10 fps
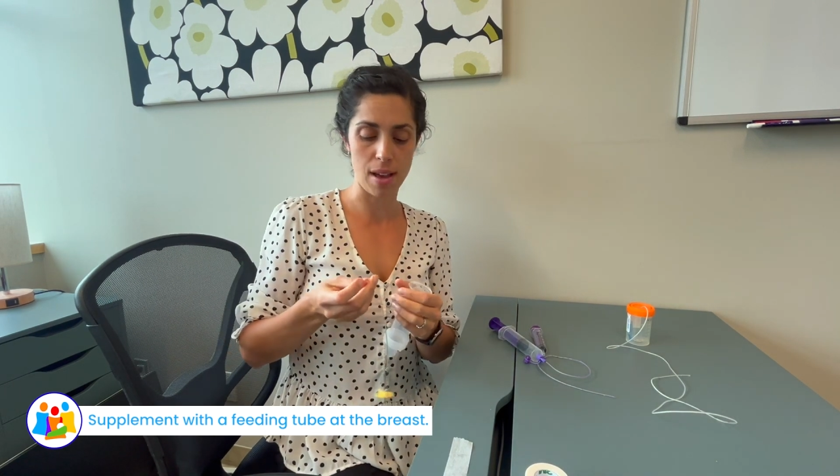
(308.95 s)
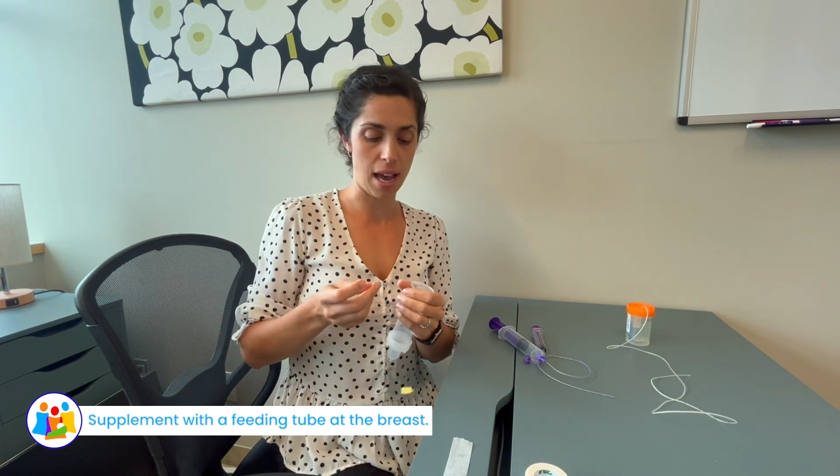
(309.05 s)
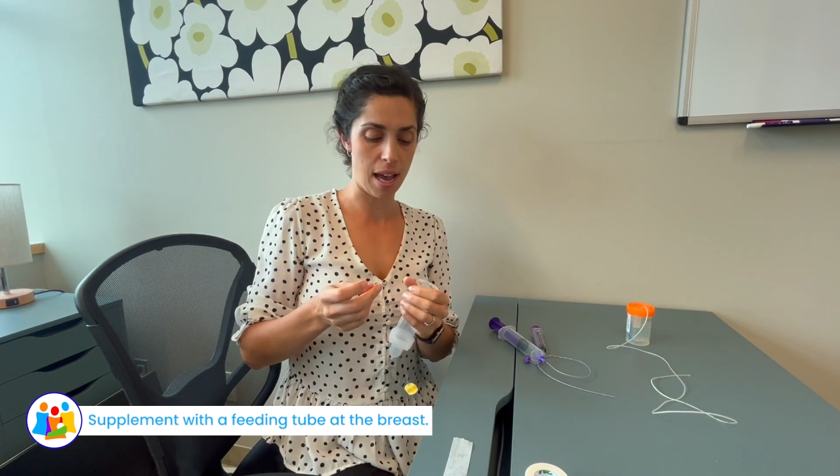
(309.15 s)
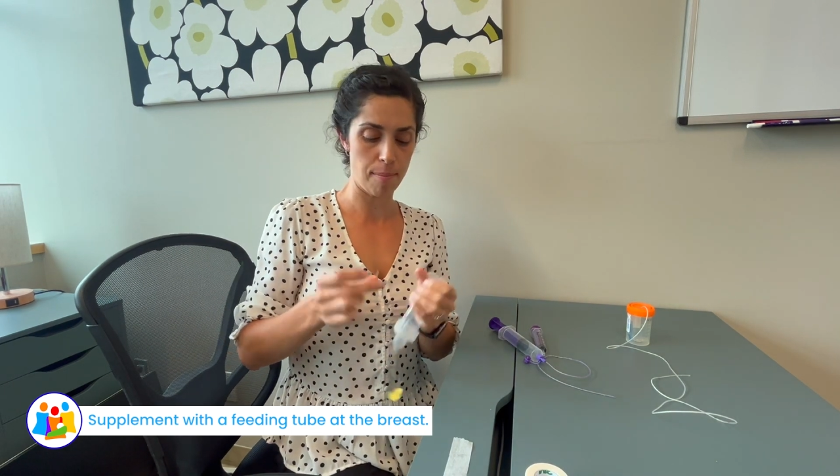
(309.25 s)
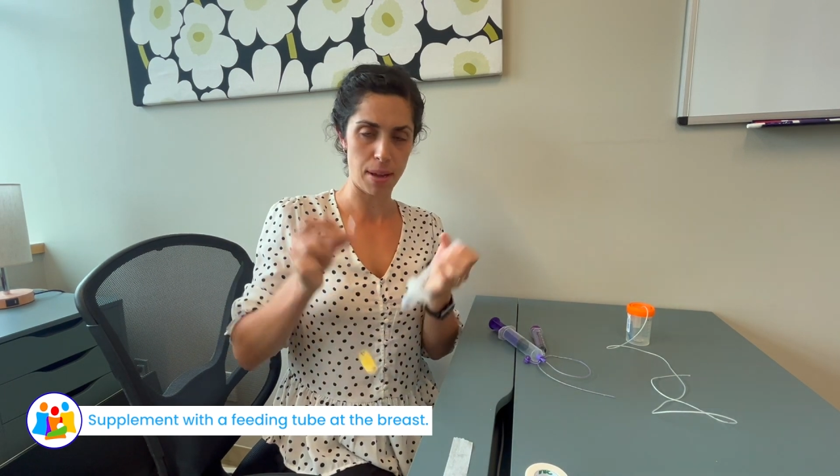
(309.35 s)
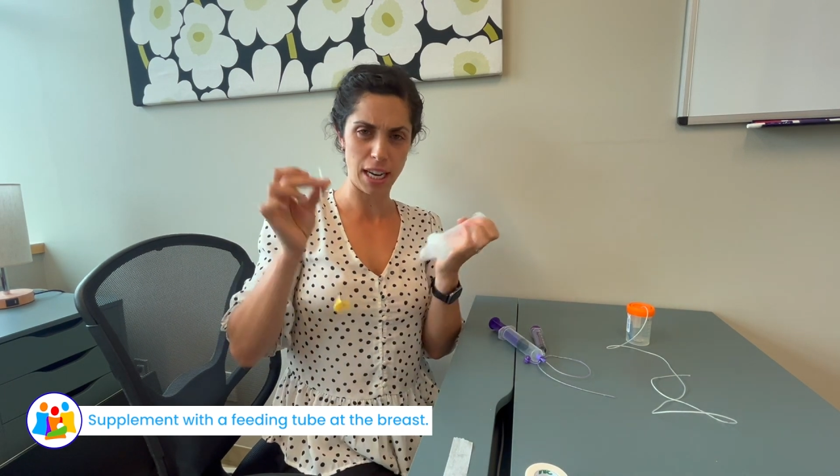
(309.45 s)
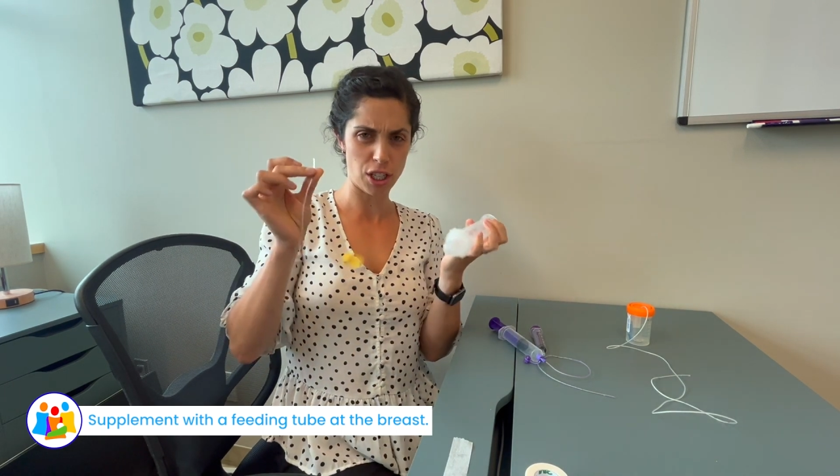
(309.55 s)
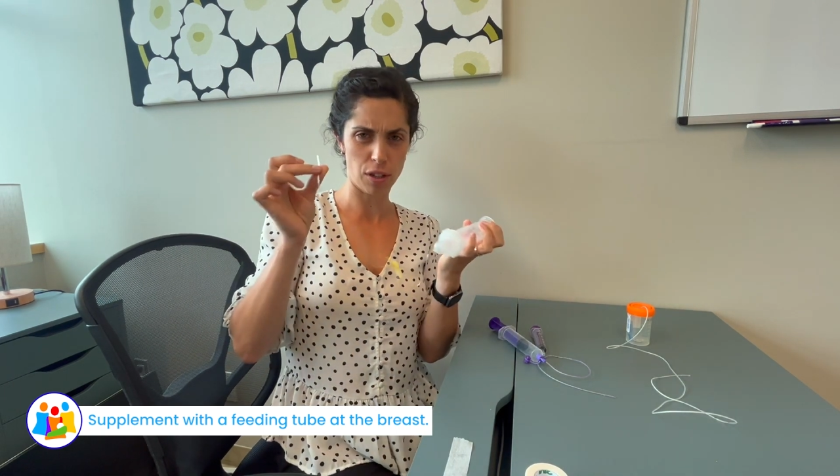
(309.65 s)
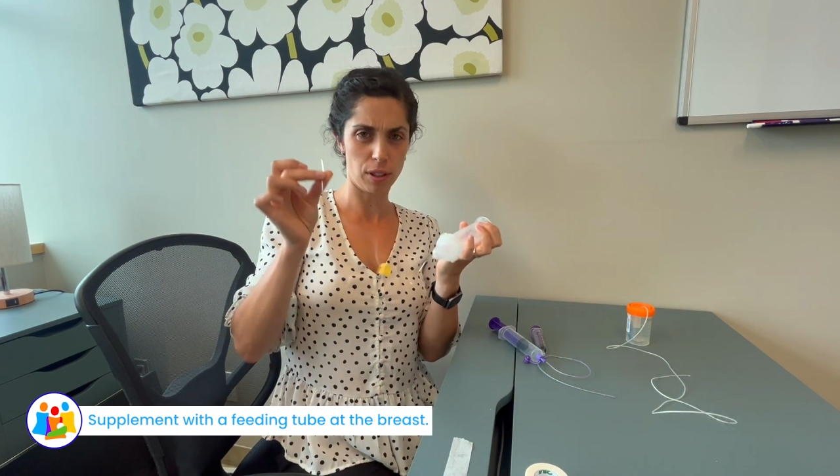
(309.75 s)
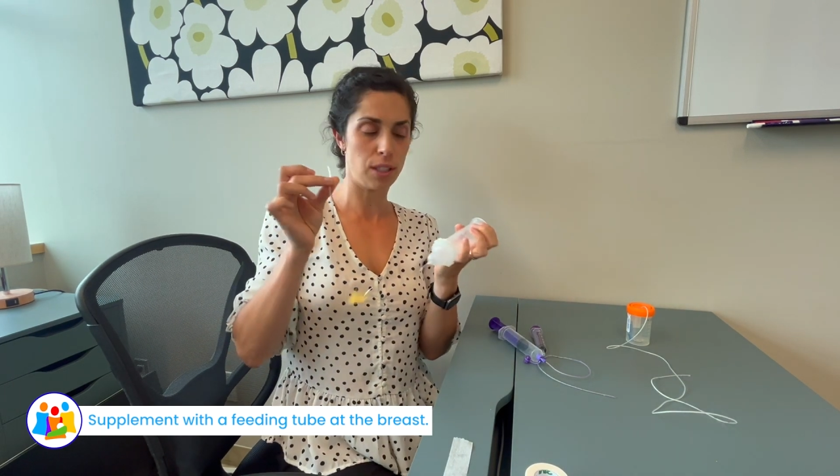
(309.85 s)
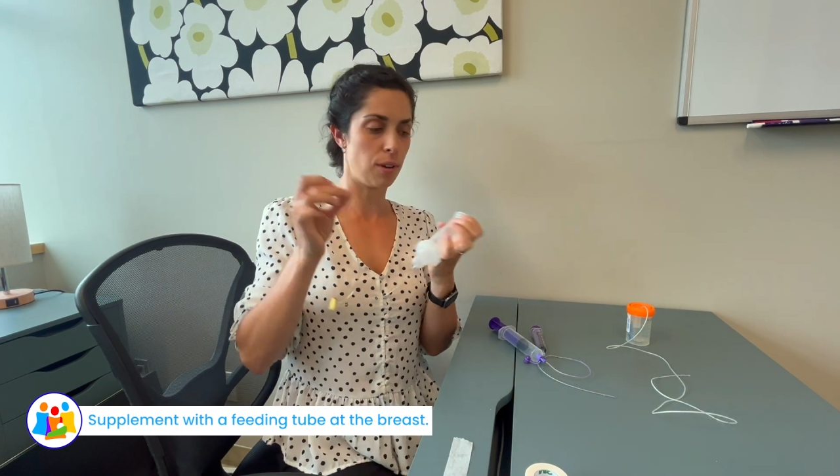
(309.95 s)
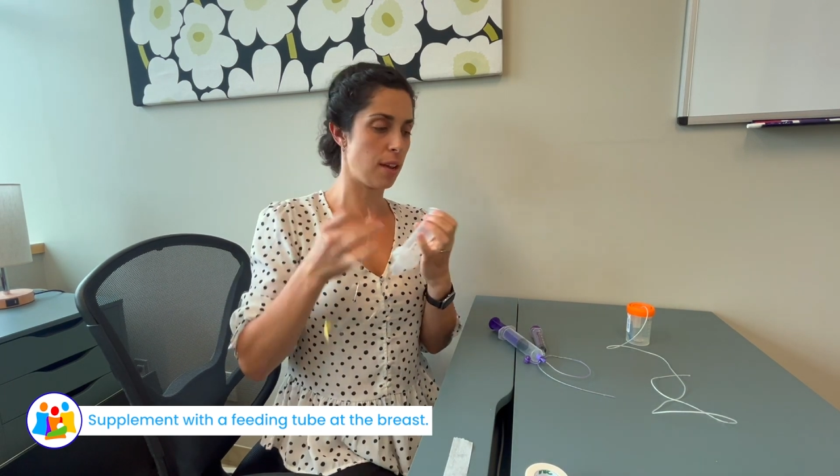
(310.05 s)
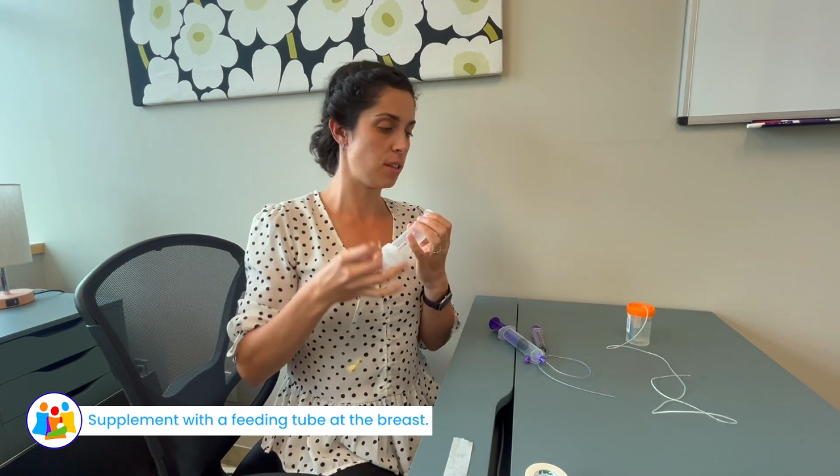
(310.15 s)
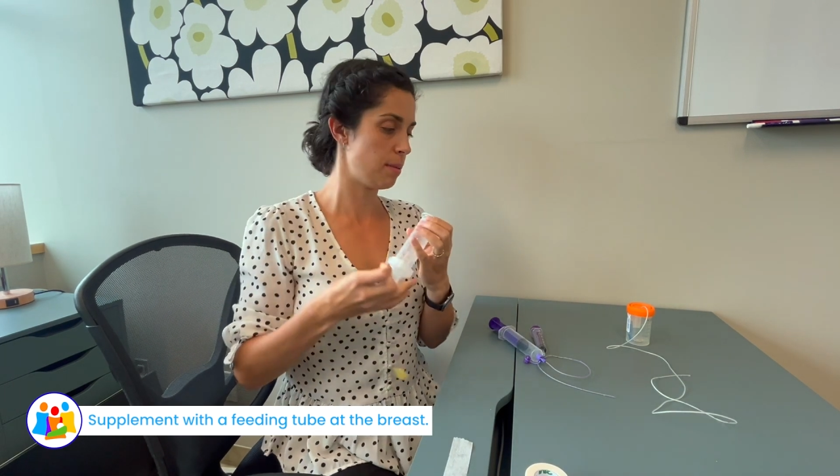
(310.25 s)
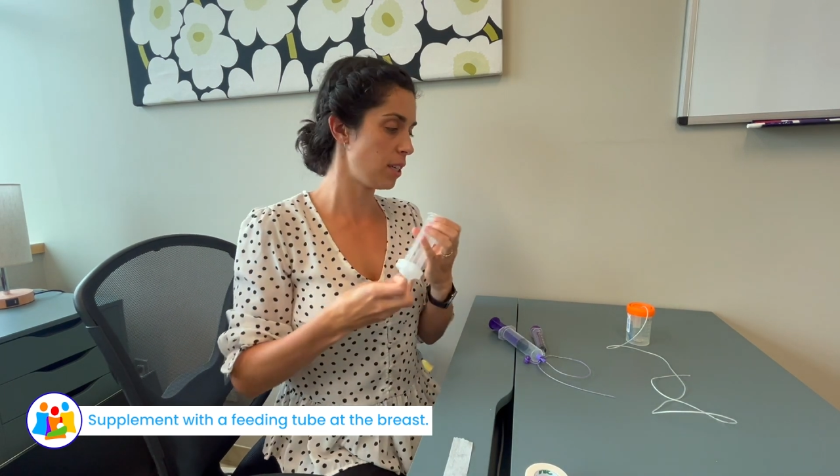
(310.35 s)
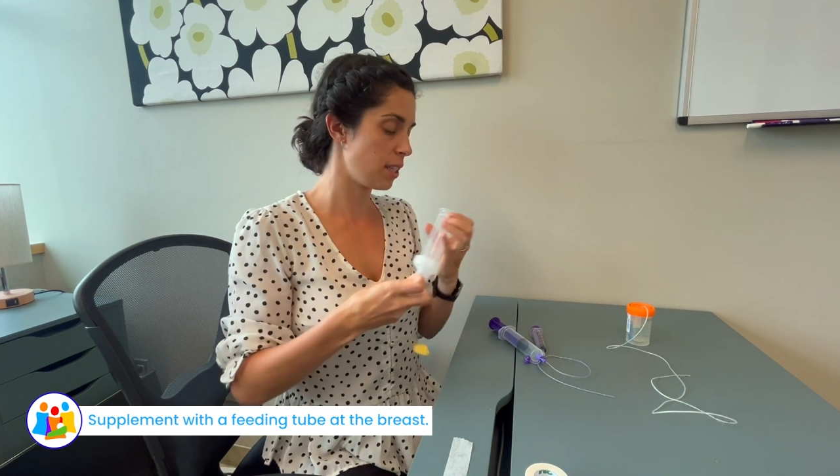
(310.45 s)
but I generally don't have as much